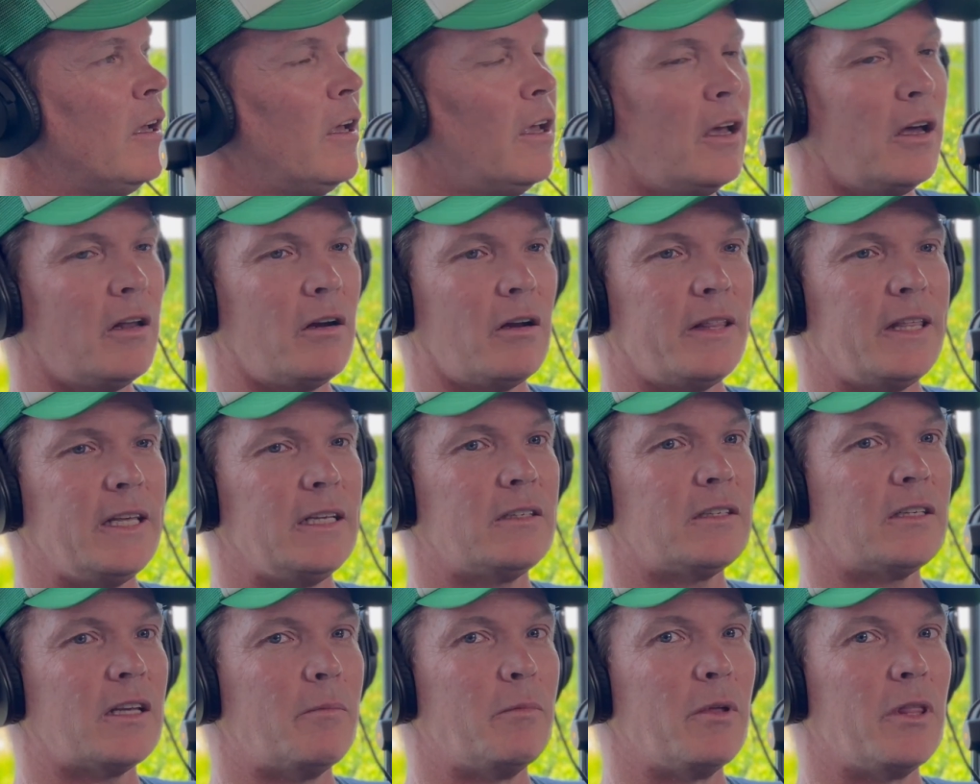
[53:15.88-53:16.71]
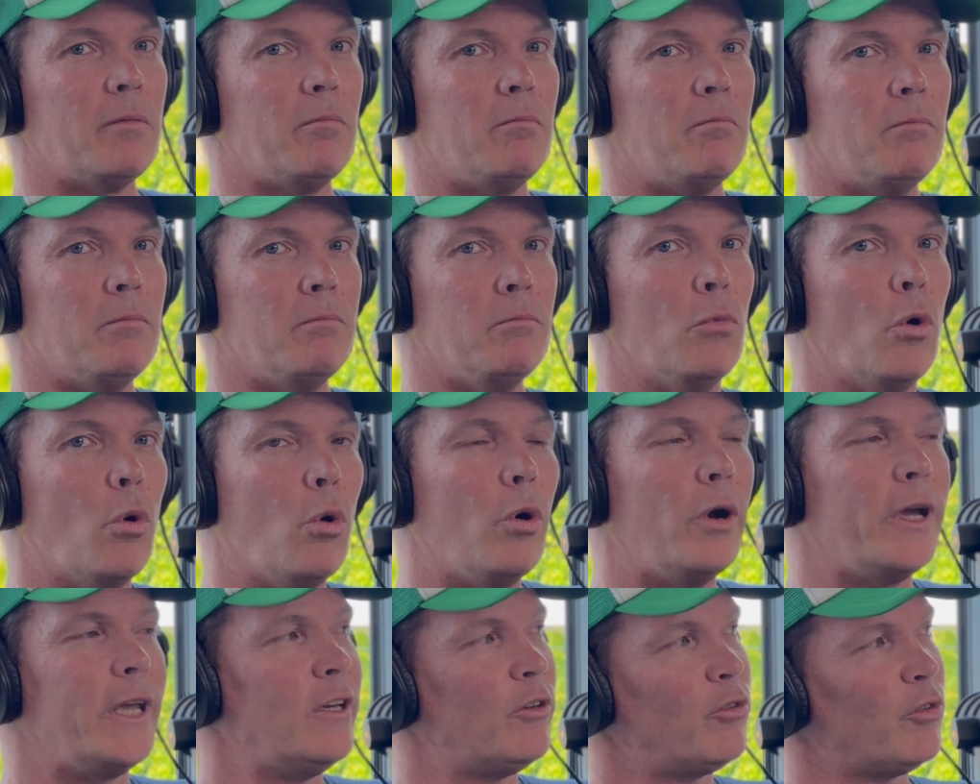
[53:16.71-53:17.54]
And I think some of the
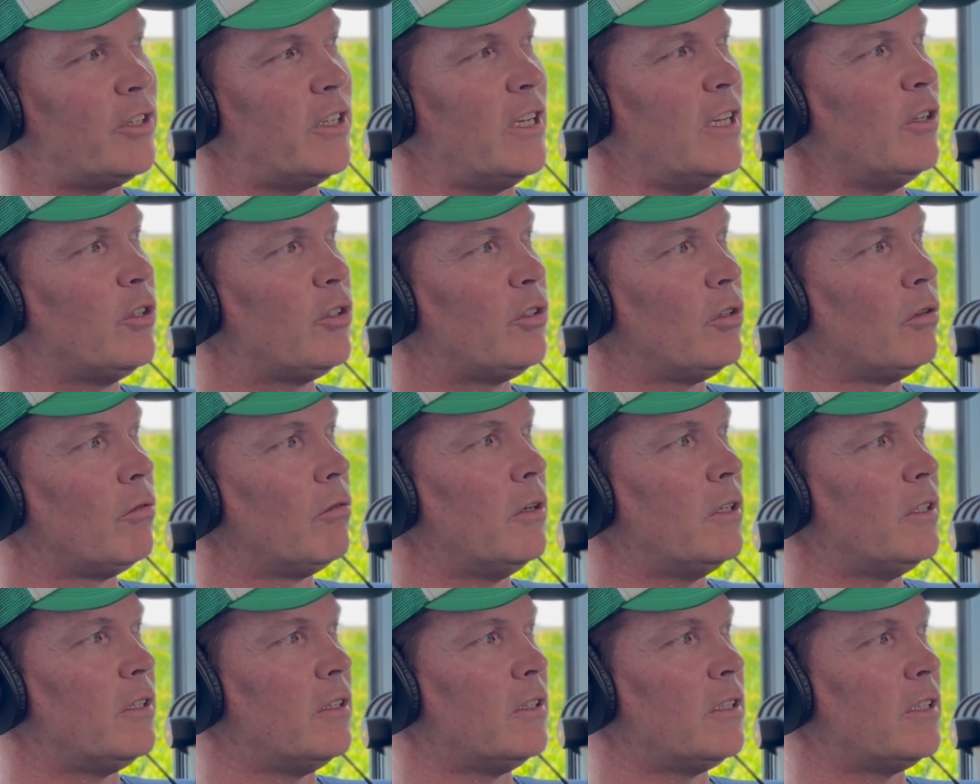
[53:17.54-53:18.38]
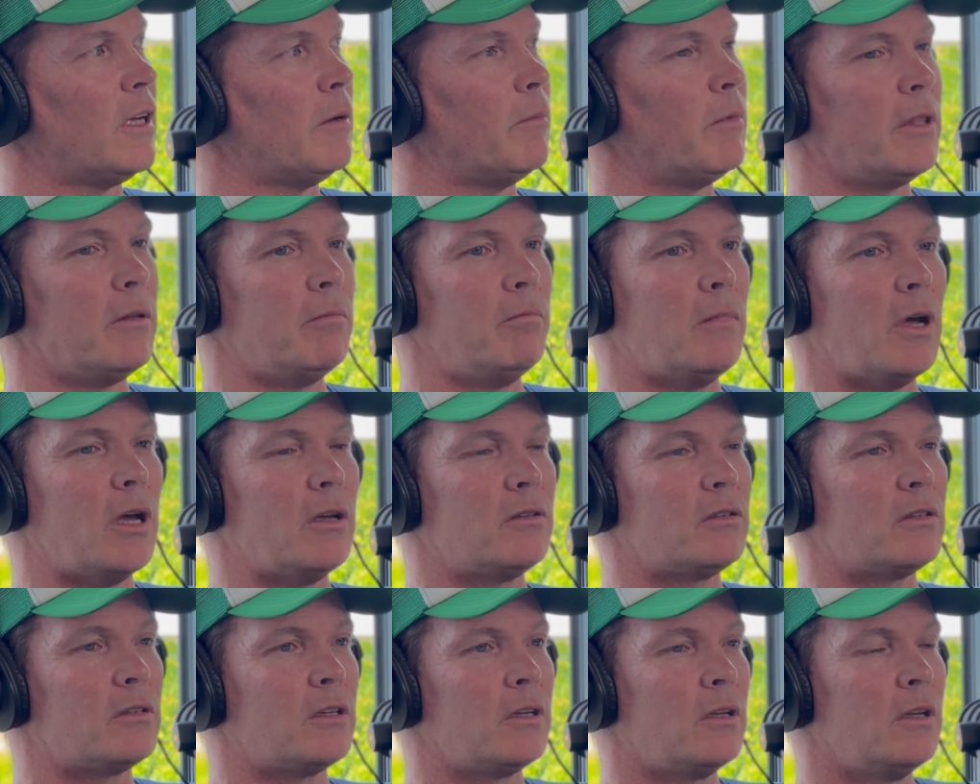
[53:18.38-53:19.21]
more interesting stories and some of the
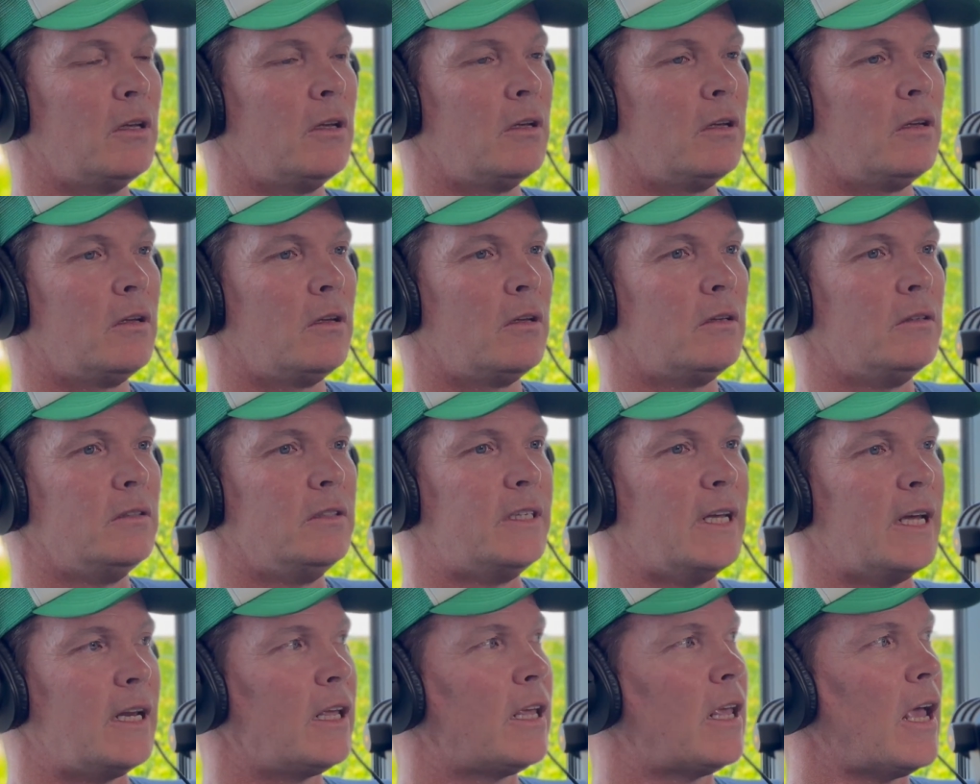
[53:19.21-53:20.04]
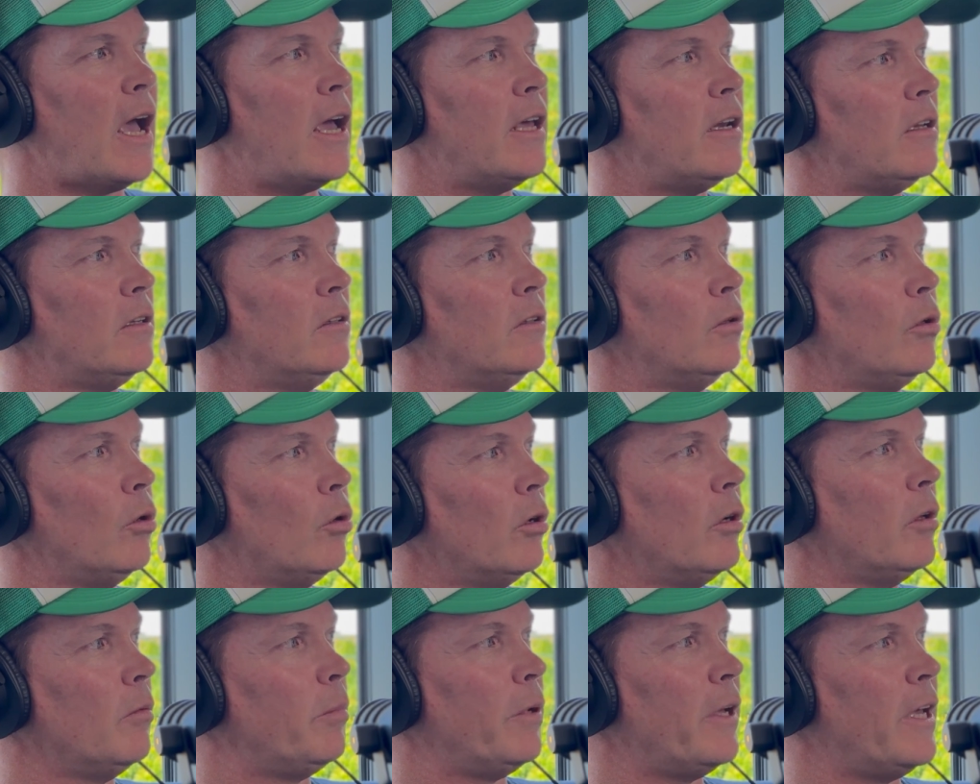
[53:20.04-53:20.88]
most dedicated and
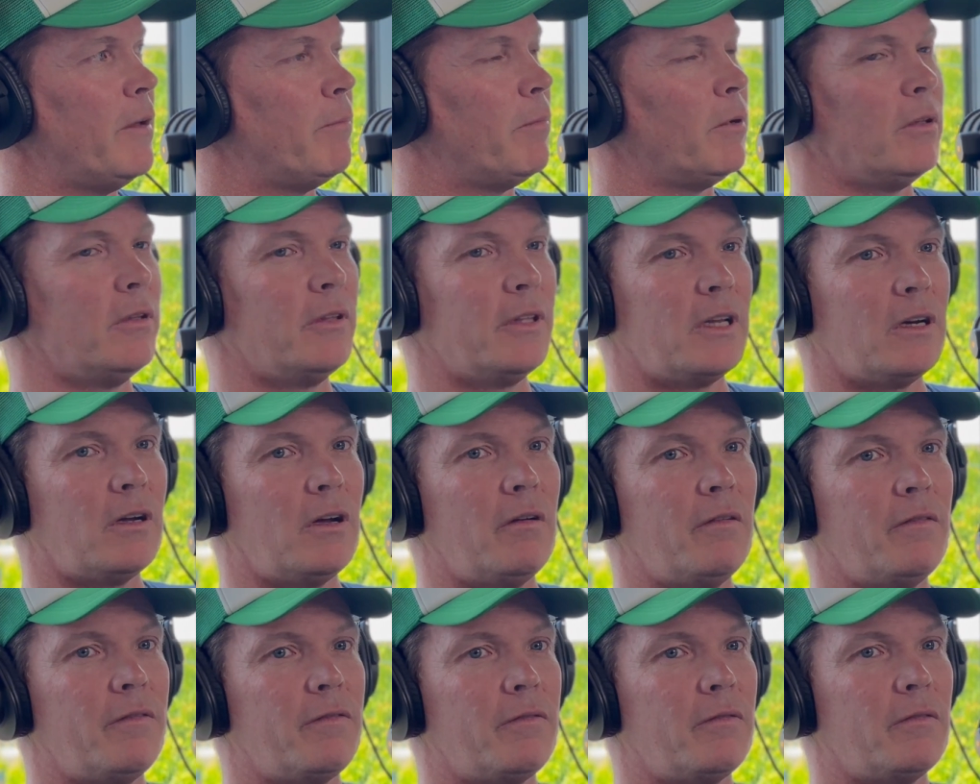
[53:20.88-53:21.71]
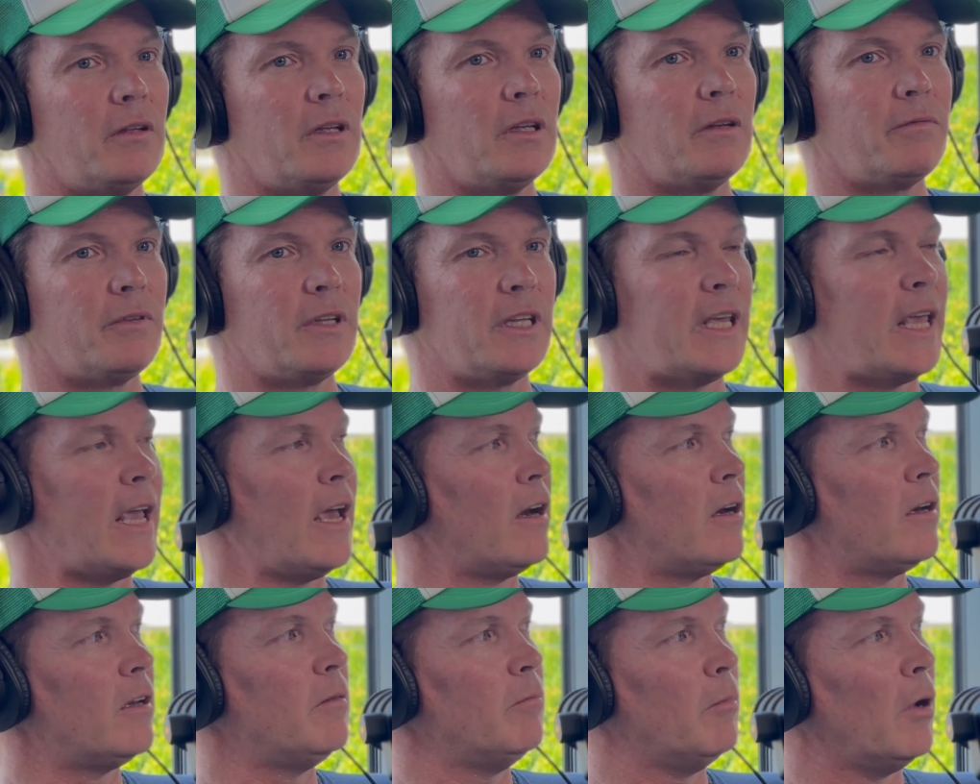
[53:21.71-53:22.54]
loyal people that I've
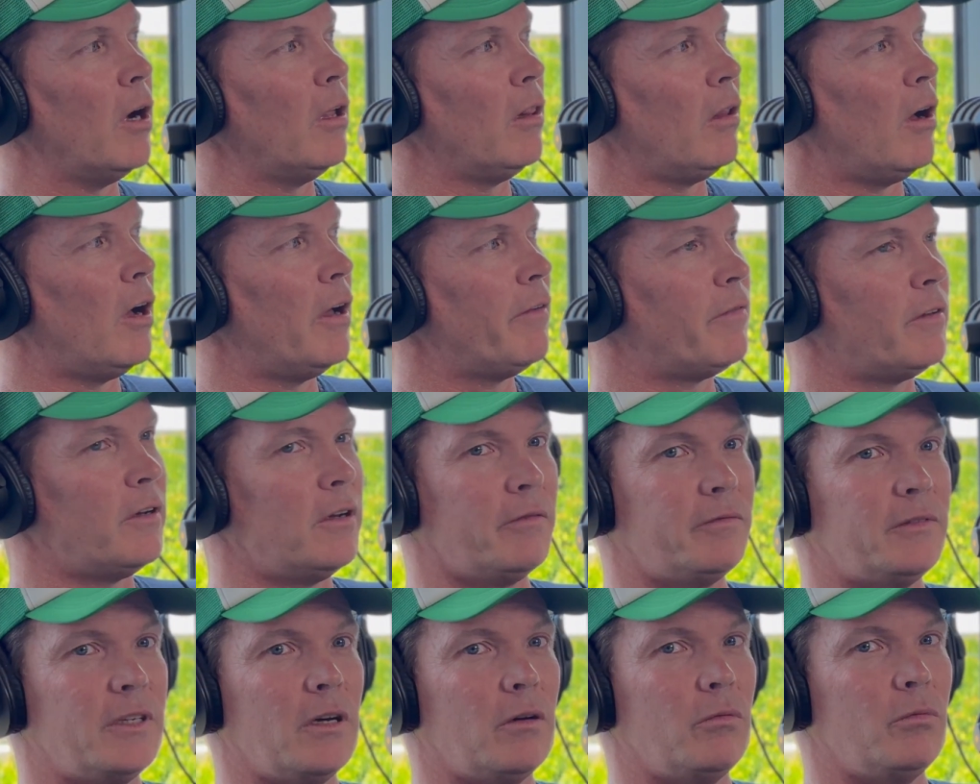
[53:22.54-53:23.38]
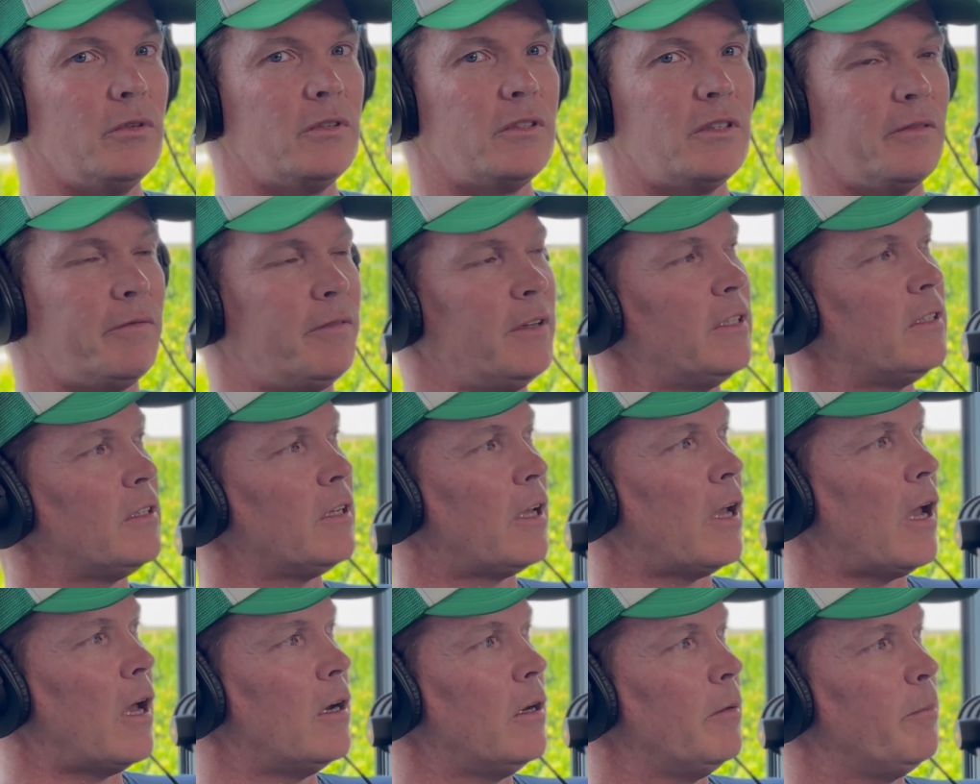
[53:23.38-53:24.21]
encountered in my life, and I've dealt with
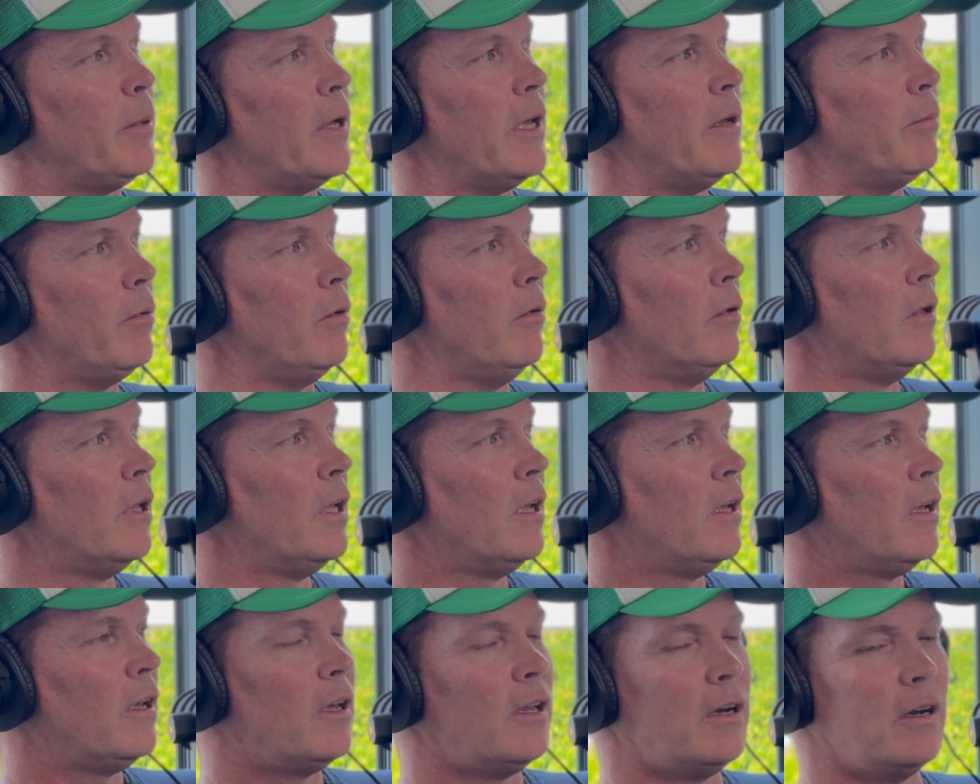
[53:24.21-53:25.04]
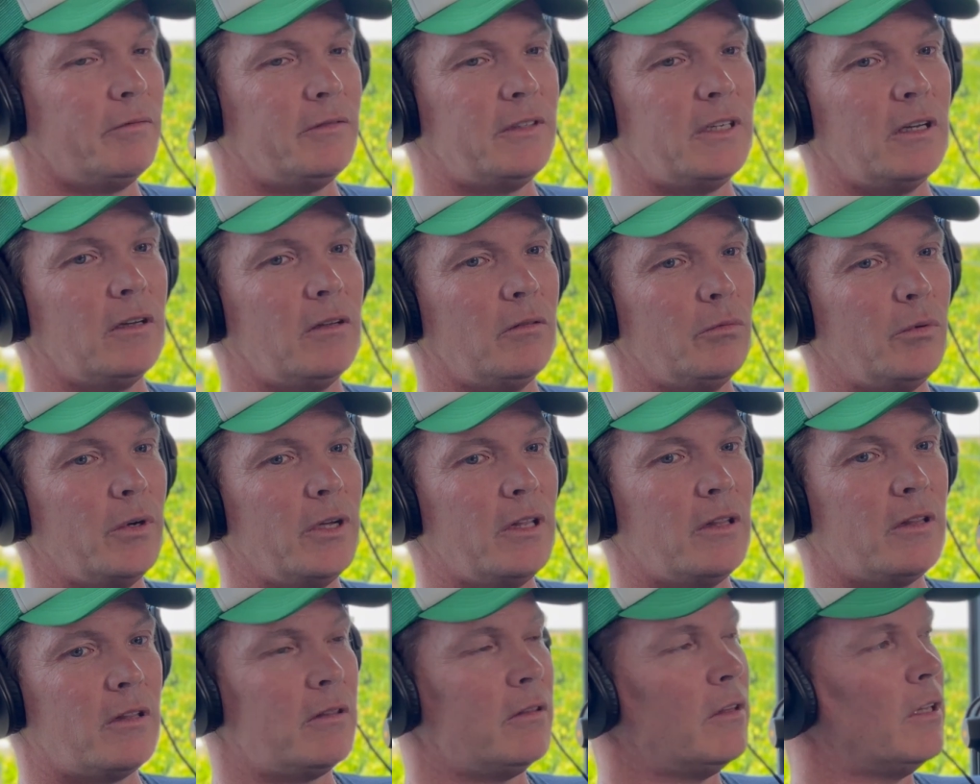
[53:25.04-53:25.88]
sophisticated people, and I've dealt
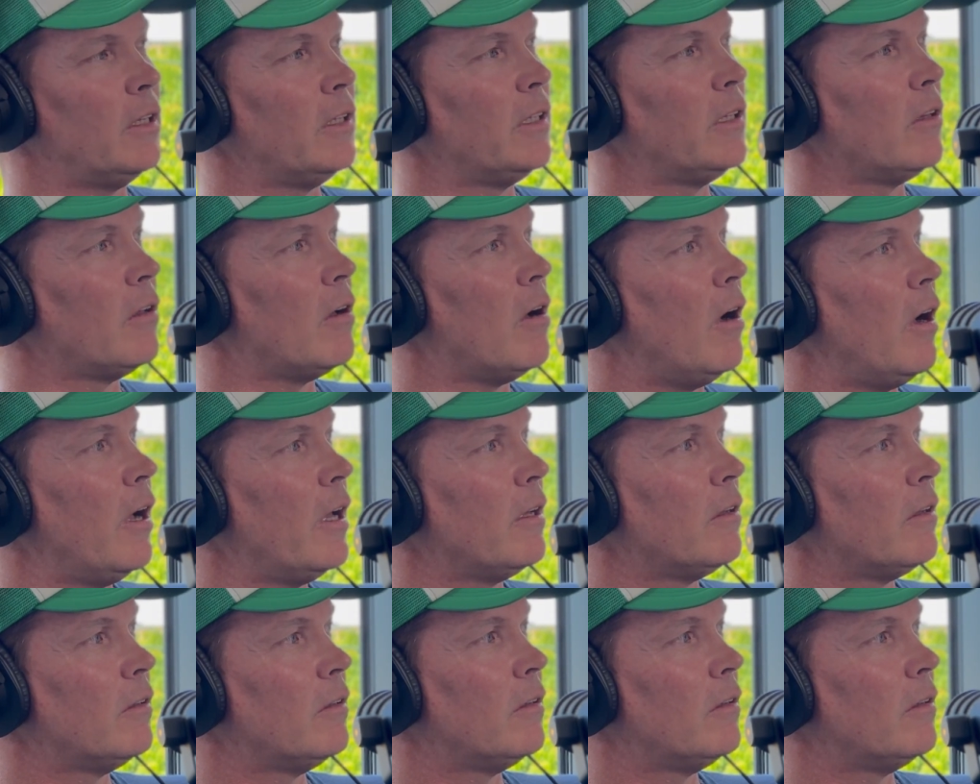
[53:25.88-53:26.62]
with the little guy,